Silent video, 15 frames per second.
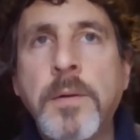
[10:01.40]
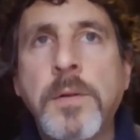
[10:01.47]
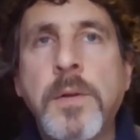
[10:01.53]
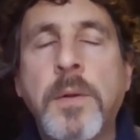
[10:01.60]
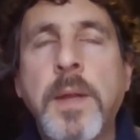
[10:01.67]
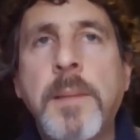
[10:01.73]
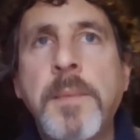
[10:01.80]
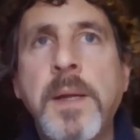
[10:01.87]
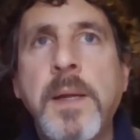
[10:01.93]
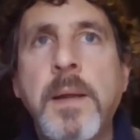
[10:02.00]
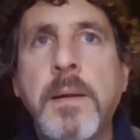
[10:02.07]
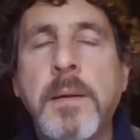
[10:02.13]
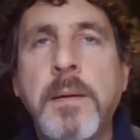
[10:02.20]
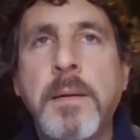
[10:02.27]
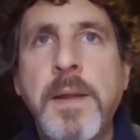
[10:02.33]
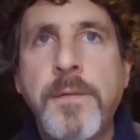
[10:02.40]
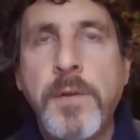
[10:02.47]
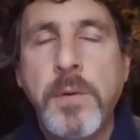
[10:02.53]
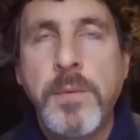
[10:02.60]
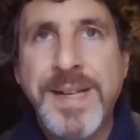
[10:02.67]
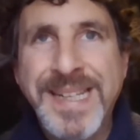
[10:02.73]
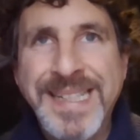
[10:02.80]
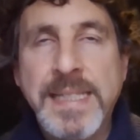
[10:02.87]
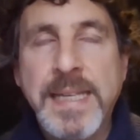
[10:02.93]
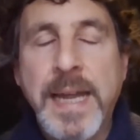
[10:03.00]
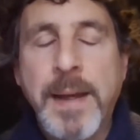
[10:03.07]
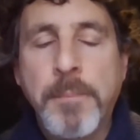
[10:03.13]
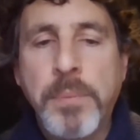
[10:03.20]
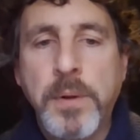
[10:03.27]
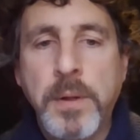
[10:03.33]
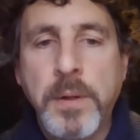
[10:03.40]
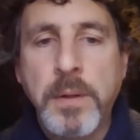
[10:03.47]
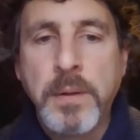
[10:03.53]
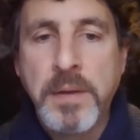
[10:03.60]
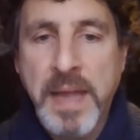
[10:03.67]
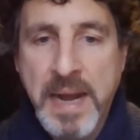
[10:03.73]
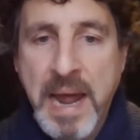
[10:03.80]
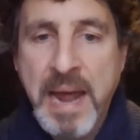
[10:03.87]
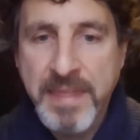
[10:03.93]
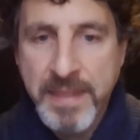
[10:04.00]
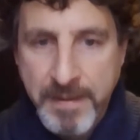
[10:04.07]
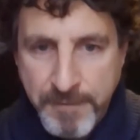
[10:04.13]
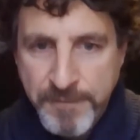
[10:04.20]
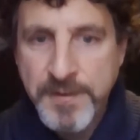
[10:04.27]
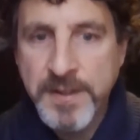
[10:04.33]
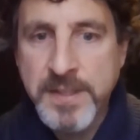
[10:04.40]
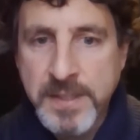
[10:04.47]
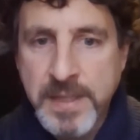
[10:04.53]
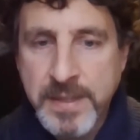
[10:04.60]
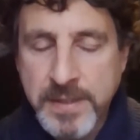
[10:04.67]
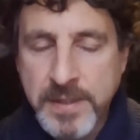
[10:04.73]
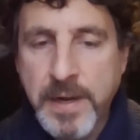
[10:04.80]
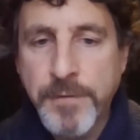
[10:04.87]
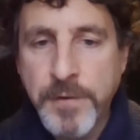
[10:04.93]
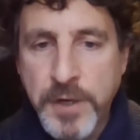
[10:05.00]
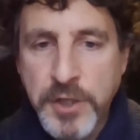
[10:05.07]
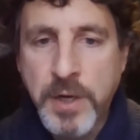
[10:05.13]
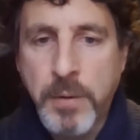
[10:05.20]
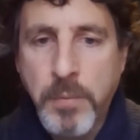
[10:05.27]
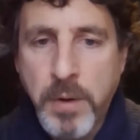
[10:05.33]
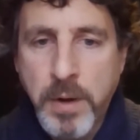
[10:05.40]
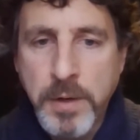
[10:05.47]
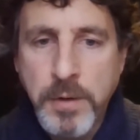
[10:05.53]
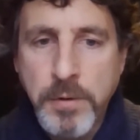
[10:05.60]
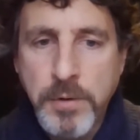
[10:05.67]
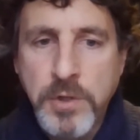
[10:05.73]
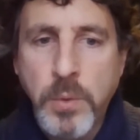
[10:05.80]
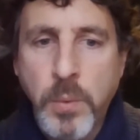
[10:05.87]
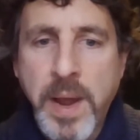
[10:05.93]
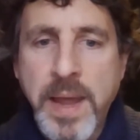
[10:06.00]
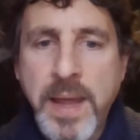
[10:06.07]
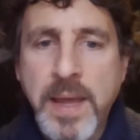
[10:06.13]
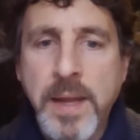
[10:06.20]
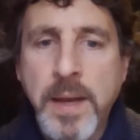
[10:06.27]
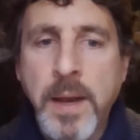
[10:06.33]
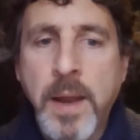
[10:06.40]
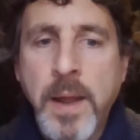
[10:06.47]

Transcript: So let me give you an example that I think fits this definition. I want you to weigh in.